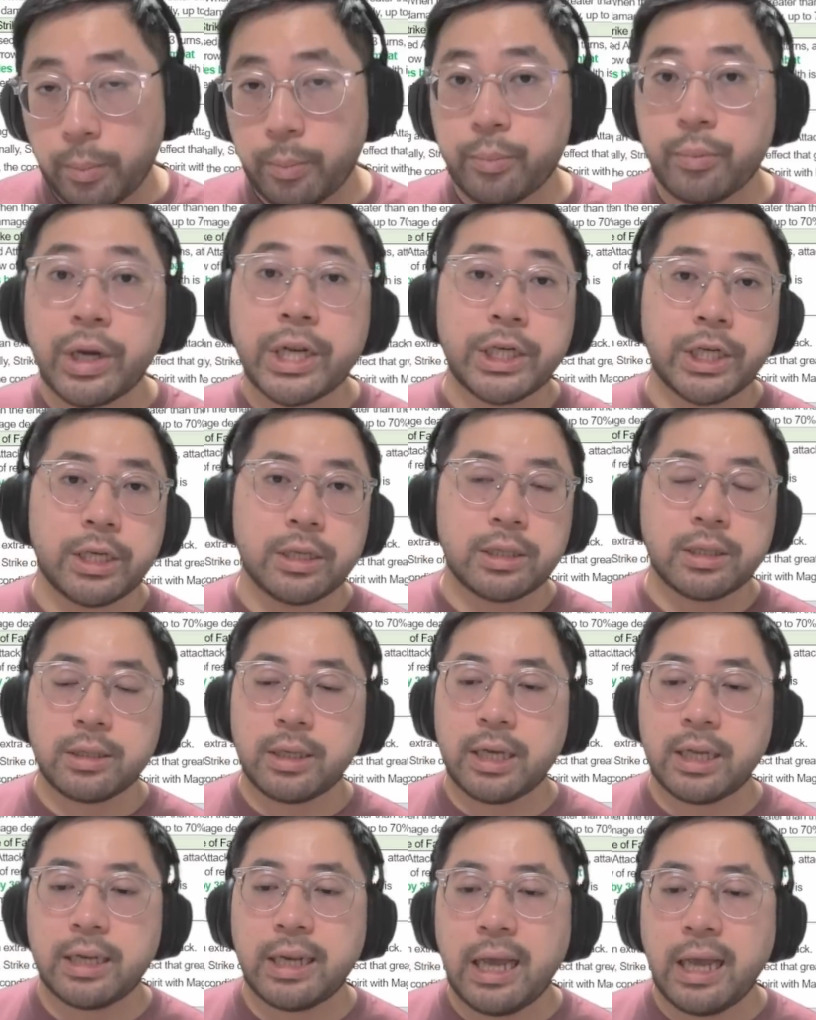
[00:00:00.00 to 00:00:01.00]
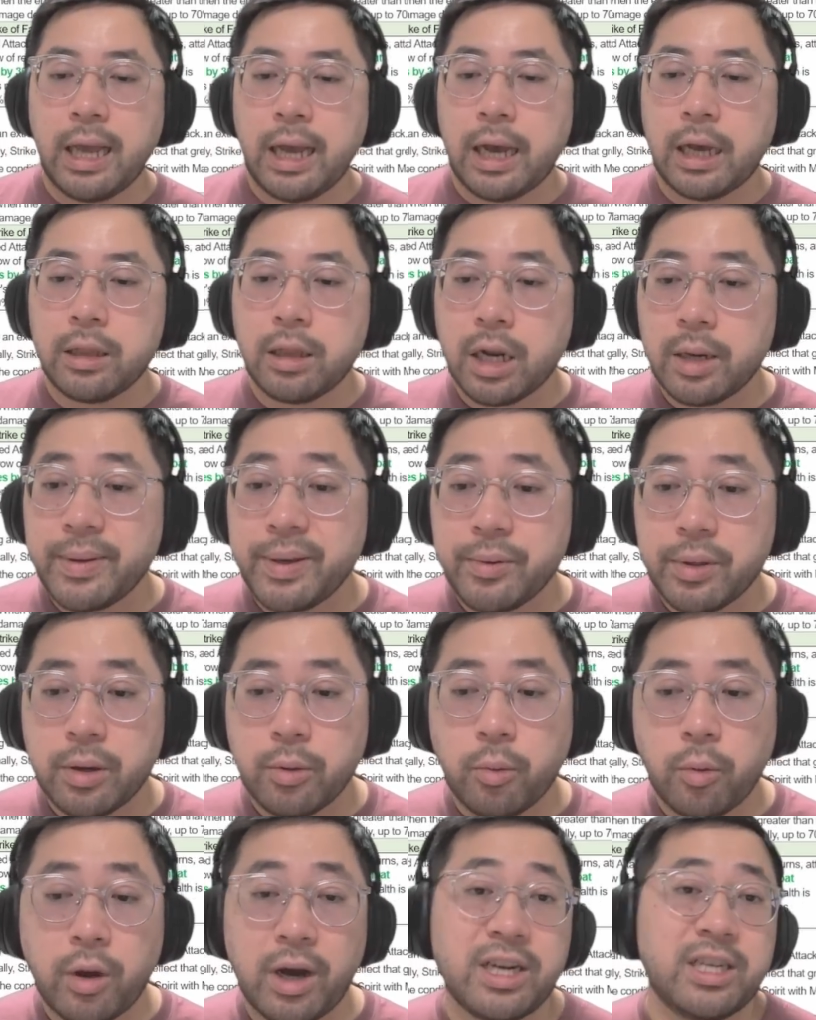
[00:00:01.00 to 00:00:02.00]
are bridges. And a lot of people
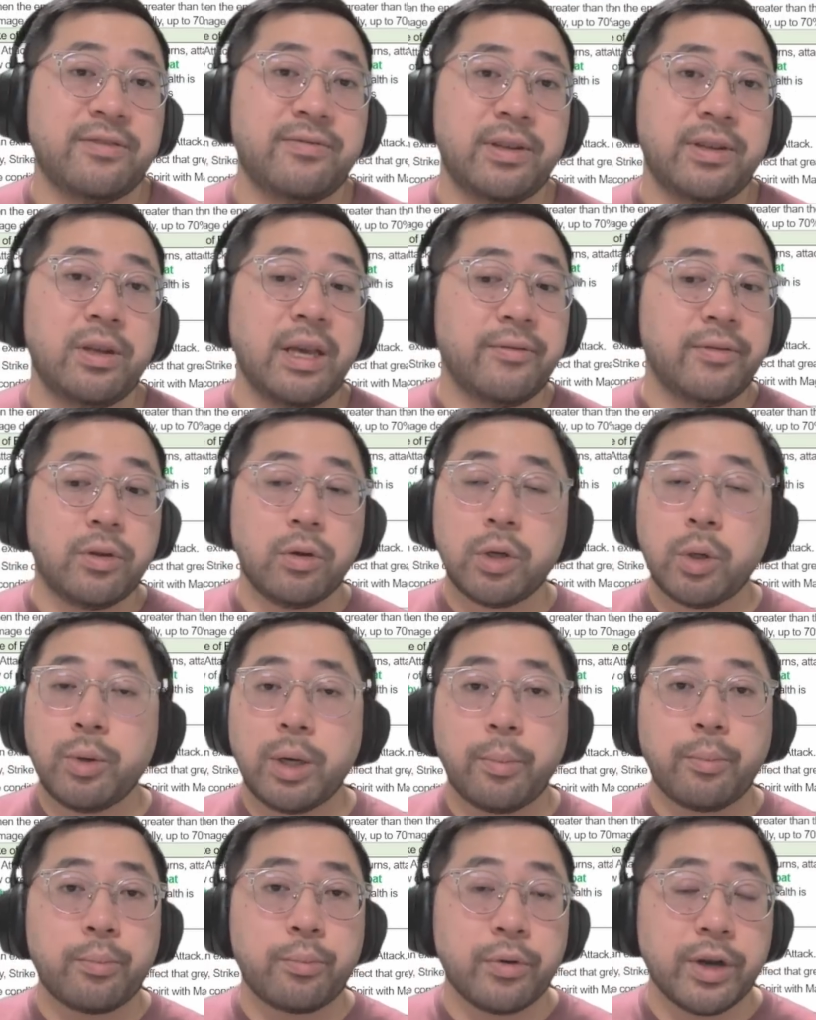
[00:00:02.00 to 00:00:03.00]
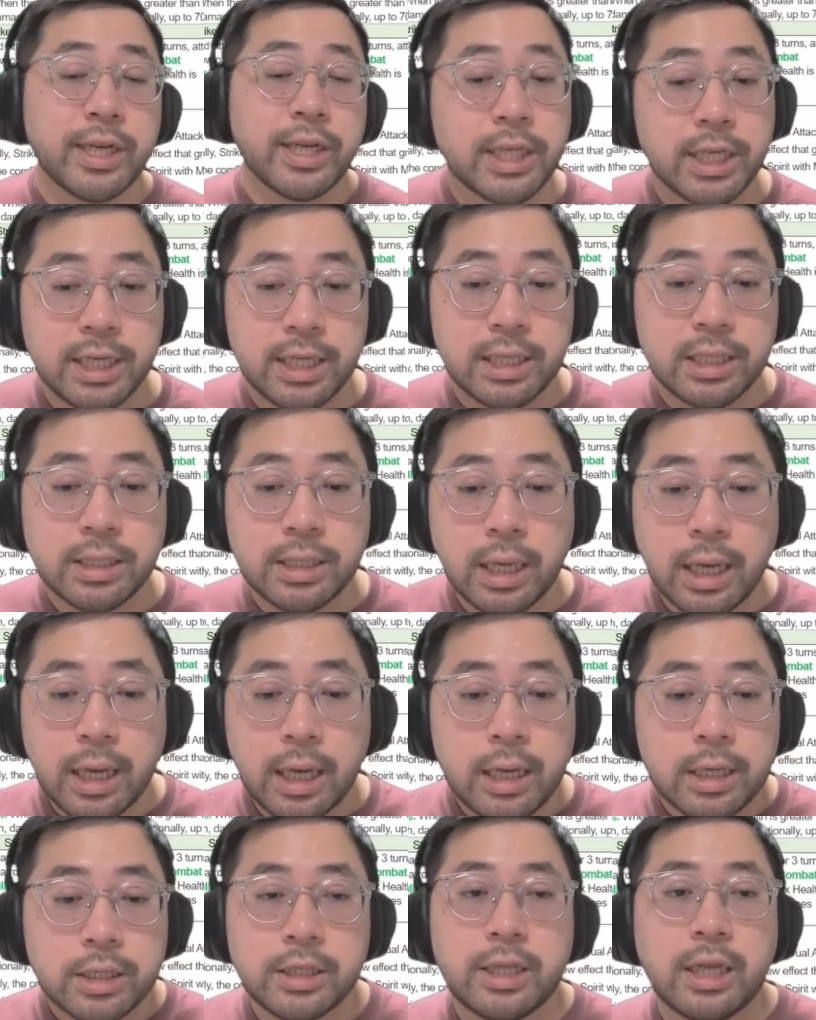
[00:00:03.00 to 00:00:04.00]
that watch this video, if you don't know what a bridge is,
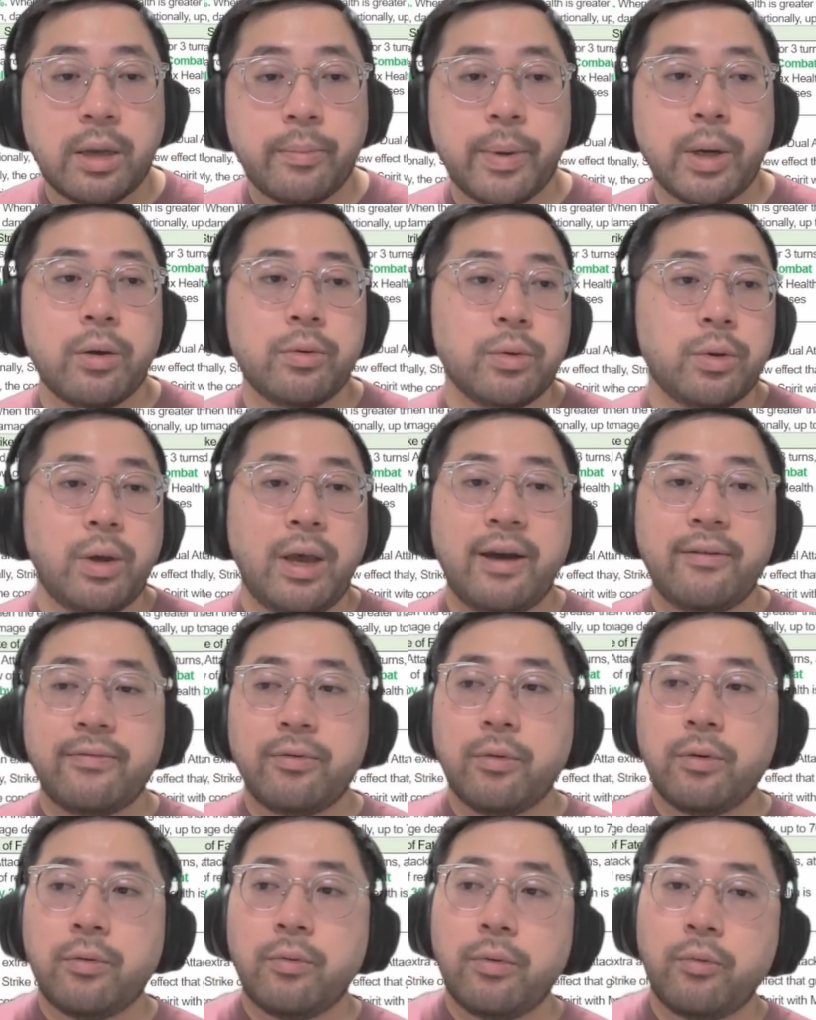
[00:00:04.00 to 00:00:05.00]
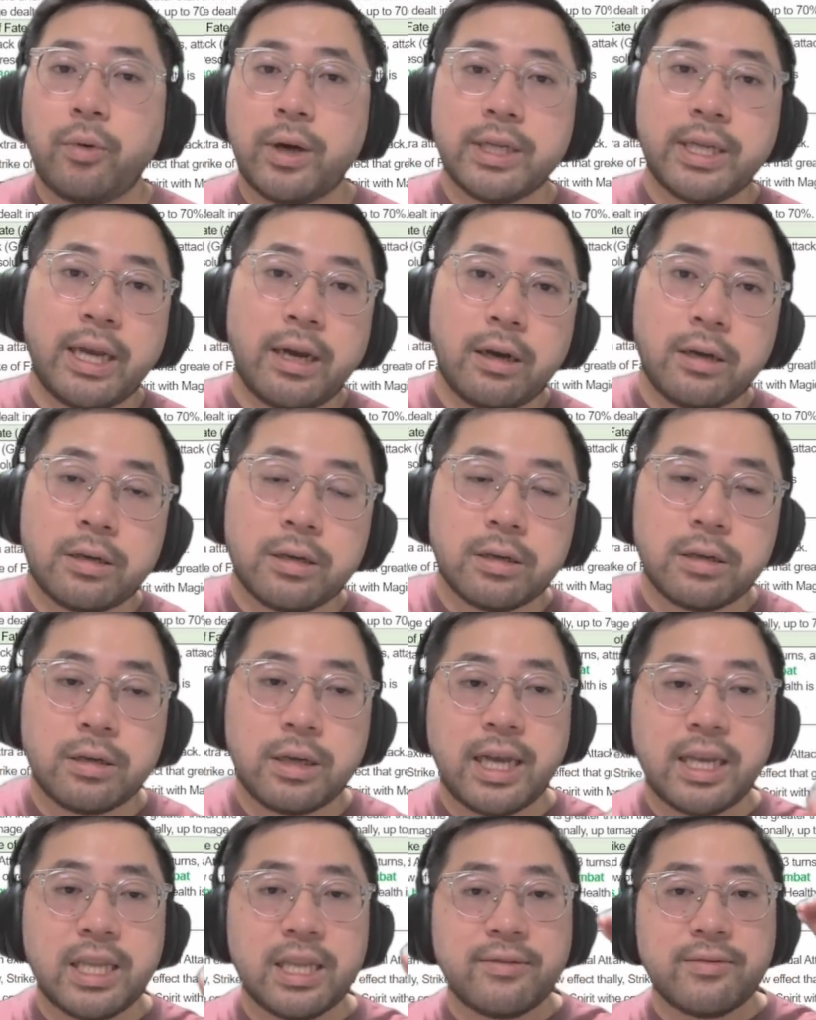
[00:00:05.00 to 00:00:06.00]
just think about you have 1 character
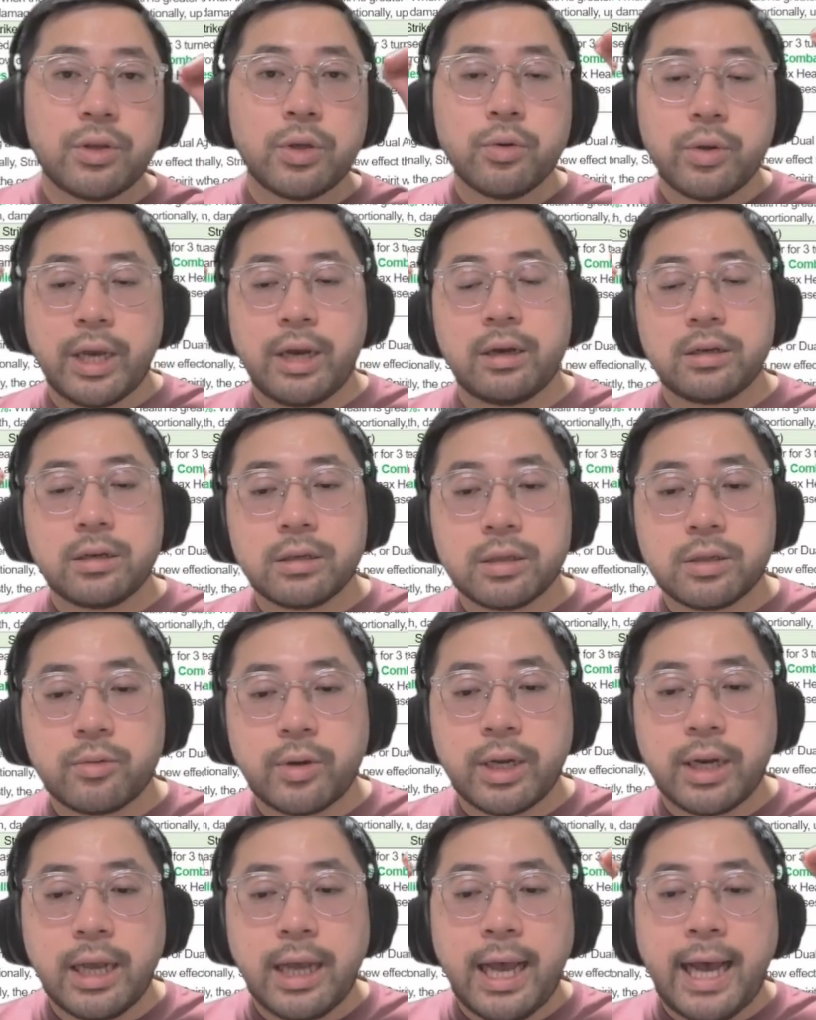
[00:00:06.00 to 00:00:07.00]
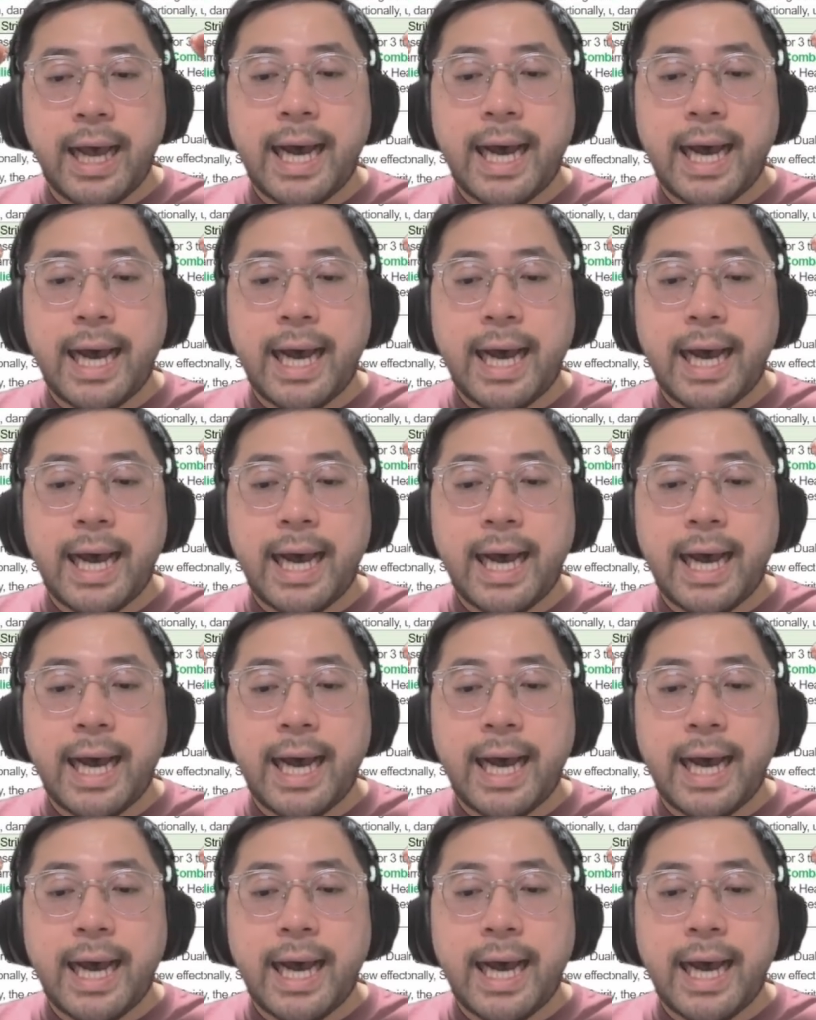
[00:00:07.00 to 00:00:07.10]
and you have 2 characters, right?